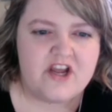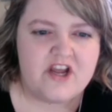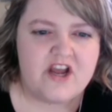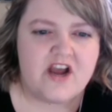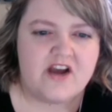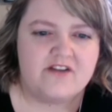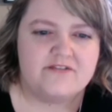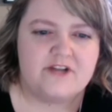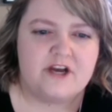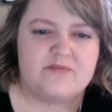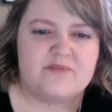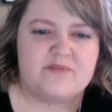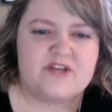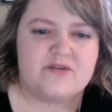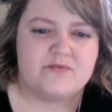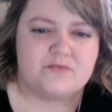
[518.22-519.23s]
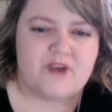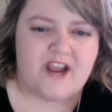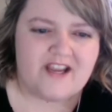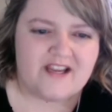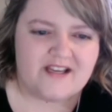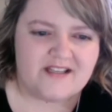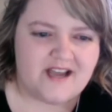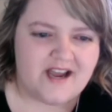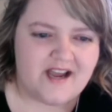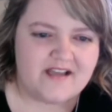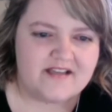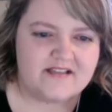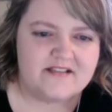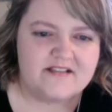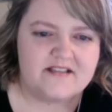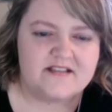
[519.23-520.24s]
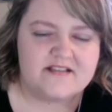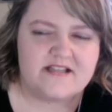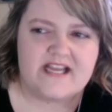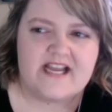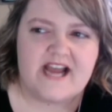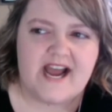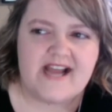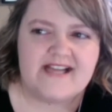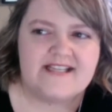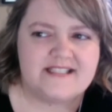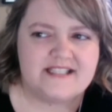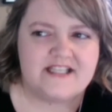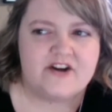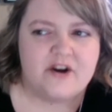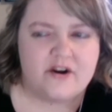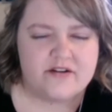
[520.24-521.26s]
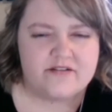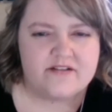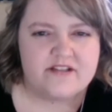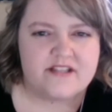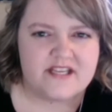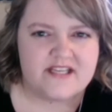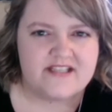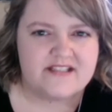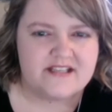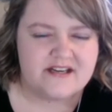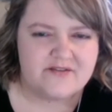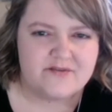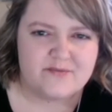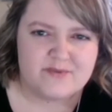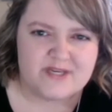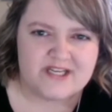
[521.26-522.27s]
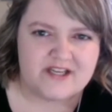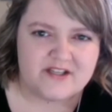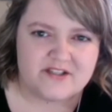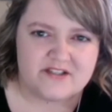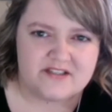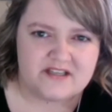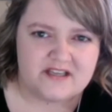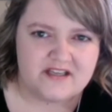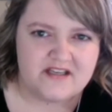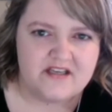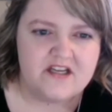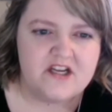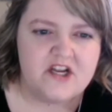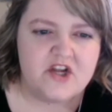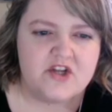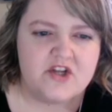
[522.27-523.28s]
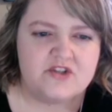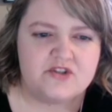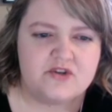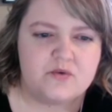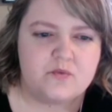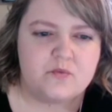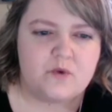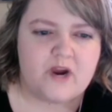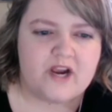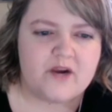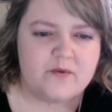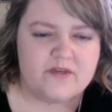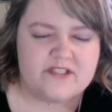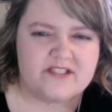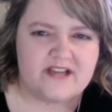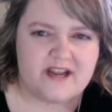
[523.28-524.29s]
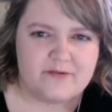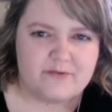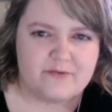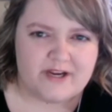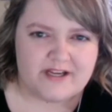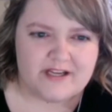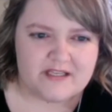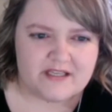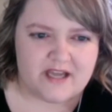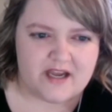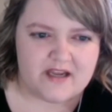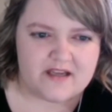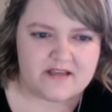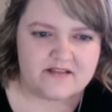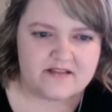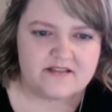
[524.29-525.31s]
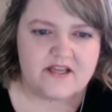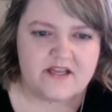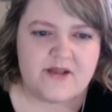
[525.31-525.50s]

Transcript: of not being recognized. Like I did all the things that everybody else did. So why wasn't I recognized?